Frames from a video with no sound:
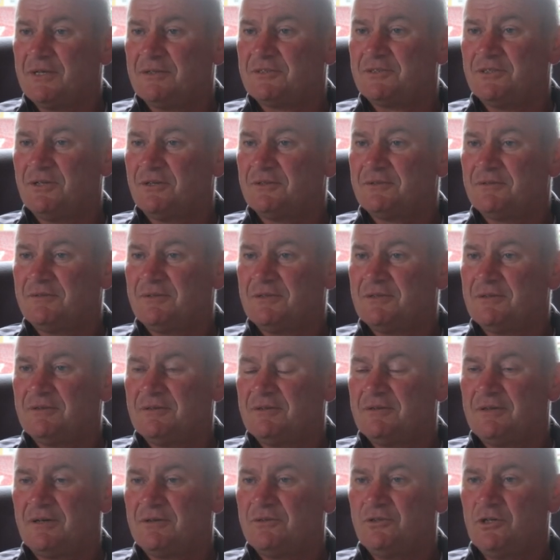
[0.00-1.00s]
It's not
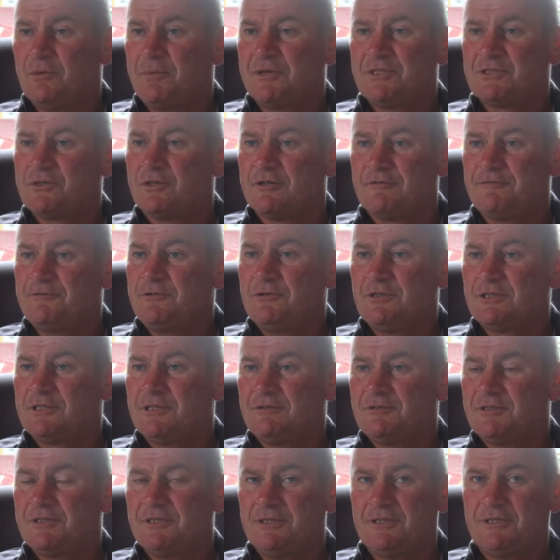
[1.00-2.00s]
nobody's going to fool,
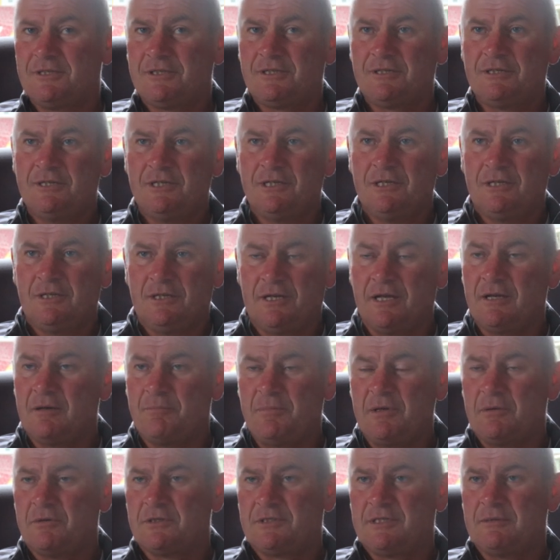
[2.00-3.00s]
do we? You know,
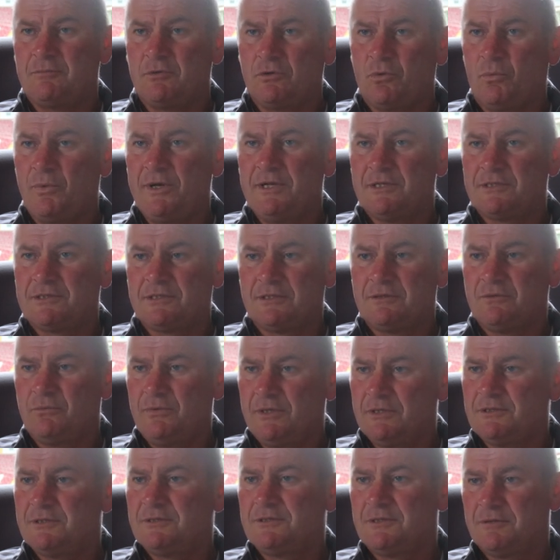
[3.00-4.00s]
like people say, but
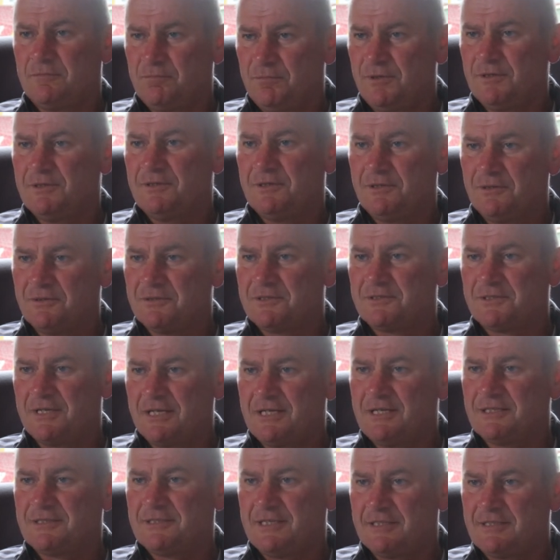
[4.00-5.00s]
Wilson's a blinking good
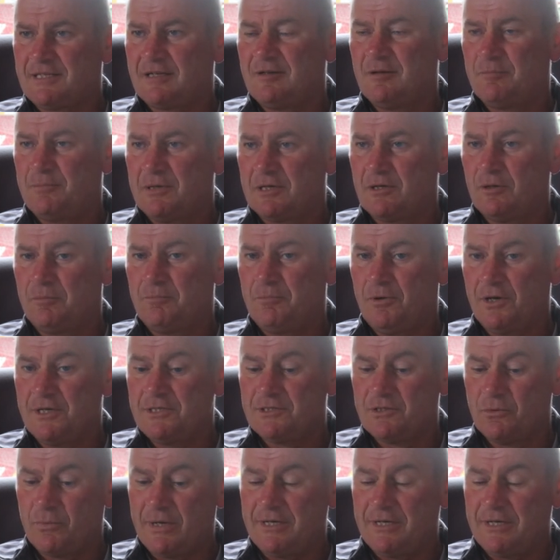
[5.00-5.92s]
side. I said that will pick up points.